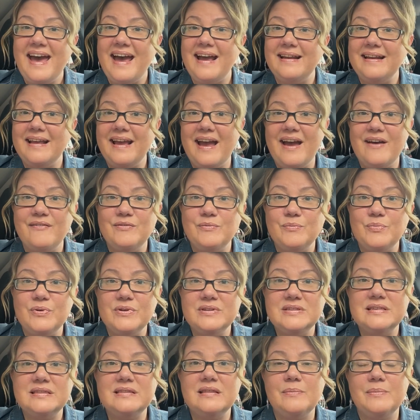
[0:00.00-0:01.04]
and you haven't
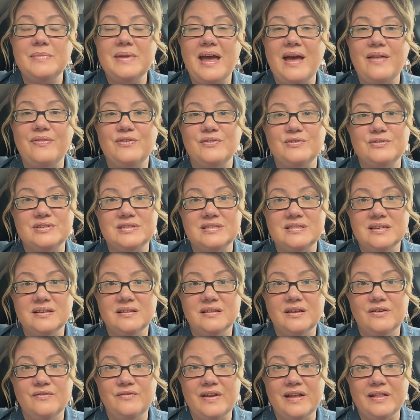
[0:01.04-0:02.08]
printed them yet, they're
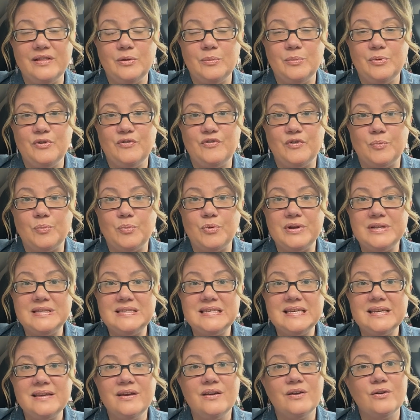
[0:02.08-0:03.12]
still available for
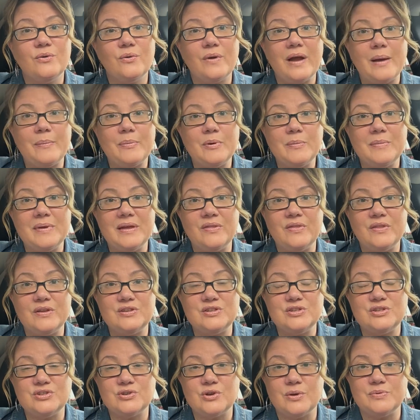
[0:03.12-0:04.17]
printing. Grab them in the
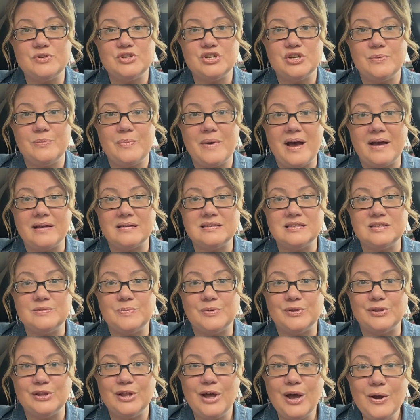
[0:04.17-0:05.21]
description box
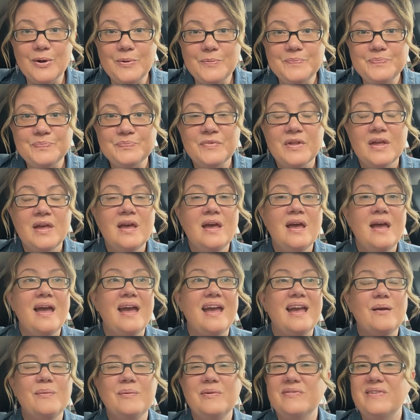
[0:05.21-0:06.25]
below.
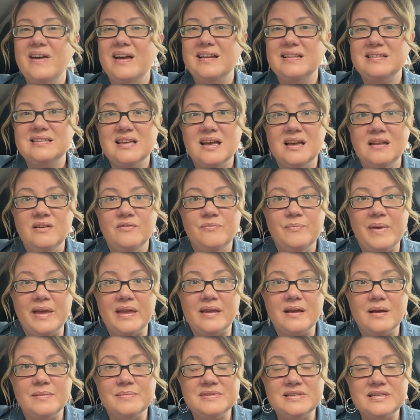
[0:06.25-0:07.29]
And we've got a ton of
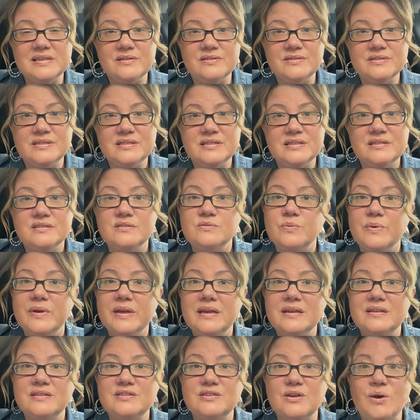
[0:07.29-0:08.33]
makeup deals this
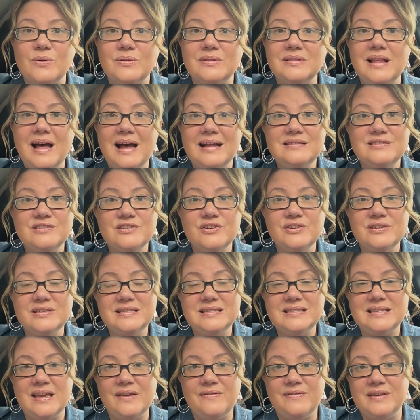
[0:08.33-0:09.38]
week, so so lots of
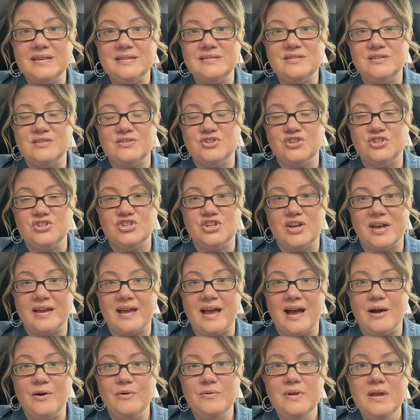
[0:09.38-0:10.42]
good savings to
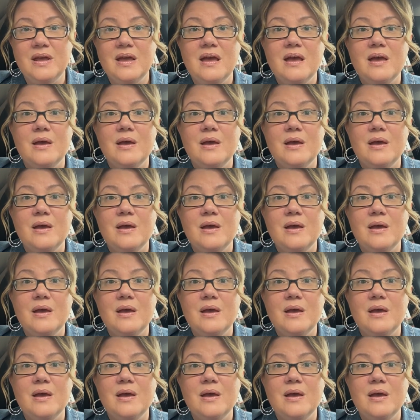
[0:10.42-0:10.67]
check out.